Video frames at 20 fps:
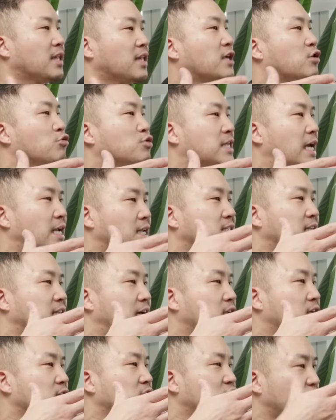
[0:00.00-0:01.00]
like you said, it's
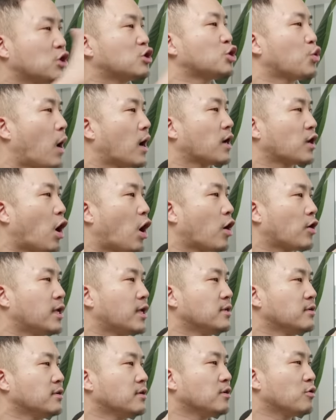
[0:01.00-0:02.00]
like Sichuan
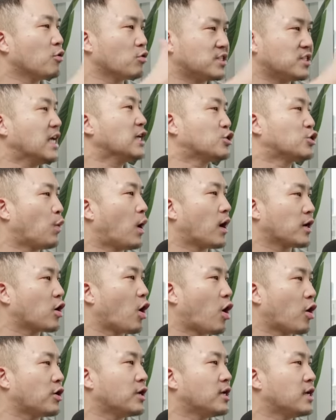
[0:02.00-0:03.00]
Garden or Zhejiang
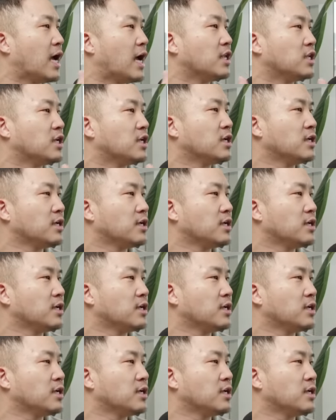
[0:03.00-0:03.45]
Garden. yeah, yeah, yeah.